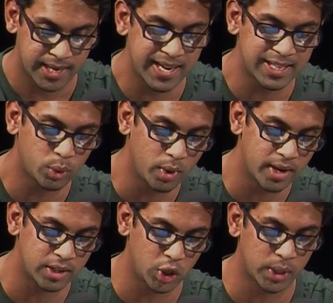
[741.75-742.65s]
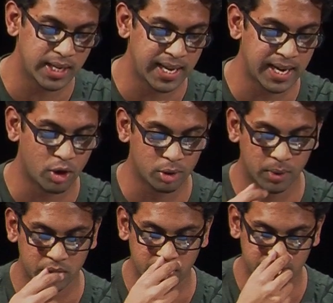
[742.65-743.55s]
In his words, you can hear
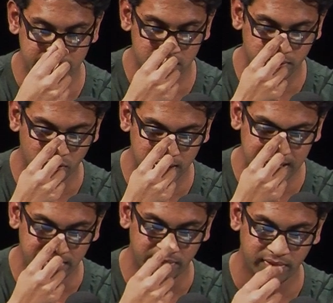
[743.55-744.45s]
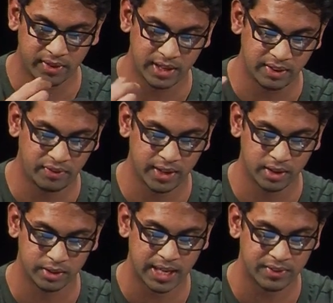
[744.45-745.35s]
almost the sense of relief he
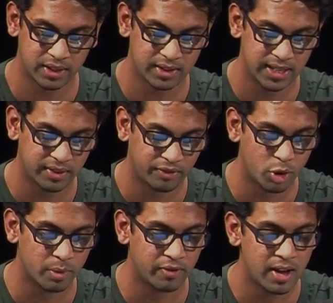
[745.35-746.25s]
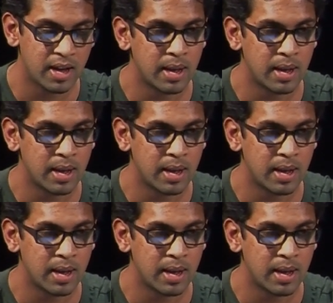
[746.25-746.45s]
feels, having seen a form of